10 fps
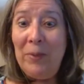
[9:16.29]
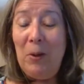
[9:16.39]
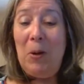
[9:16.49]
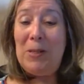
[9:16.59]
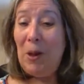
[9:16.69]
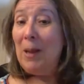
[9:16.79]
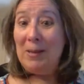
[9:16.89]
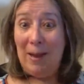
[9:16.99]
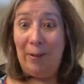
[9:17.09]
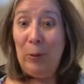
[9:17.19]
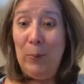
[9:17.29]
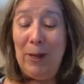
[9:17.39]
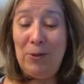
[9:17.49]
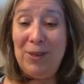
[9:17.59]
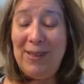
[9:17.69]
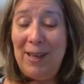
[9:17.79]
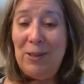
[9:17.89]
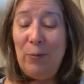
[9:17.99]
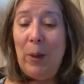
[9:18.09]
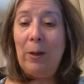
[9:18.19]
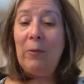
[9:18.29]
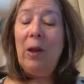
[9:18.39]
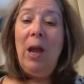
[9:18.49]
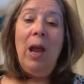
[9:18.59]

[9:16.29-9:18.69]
who's another patron saint of Padova.